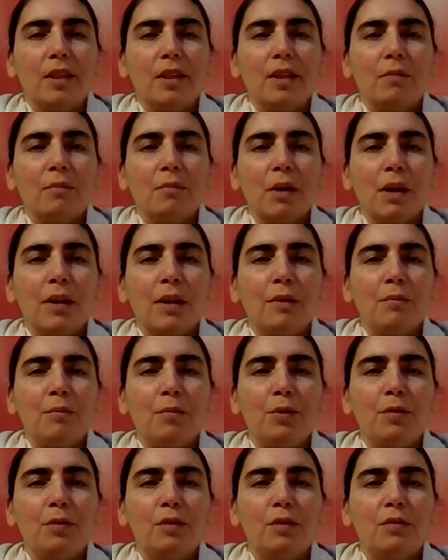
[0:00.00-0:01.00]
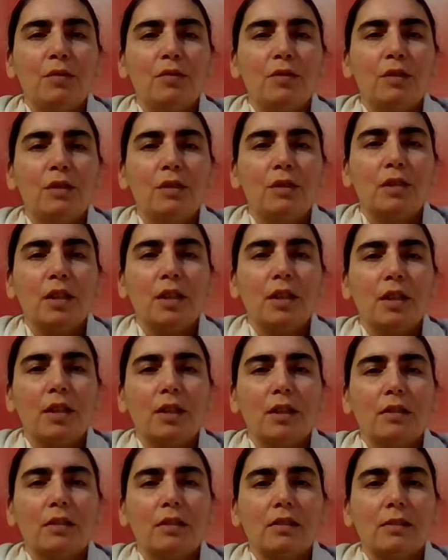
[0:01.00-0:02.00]
in my beautiful
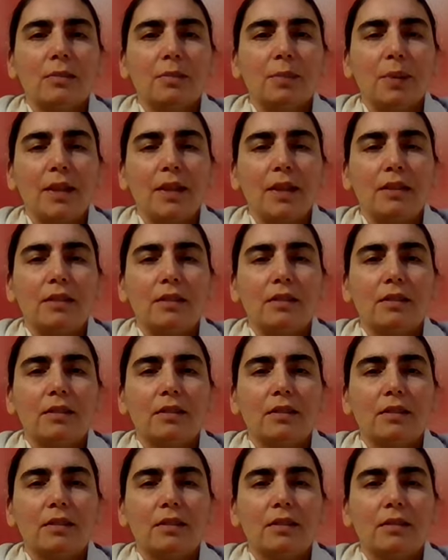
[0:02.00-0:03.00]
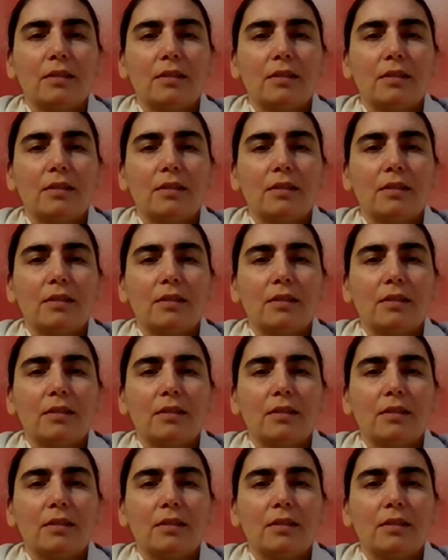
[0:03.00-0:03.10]
inner space,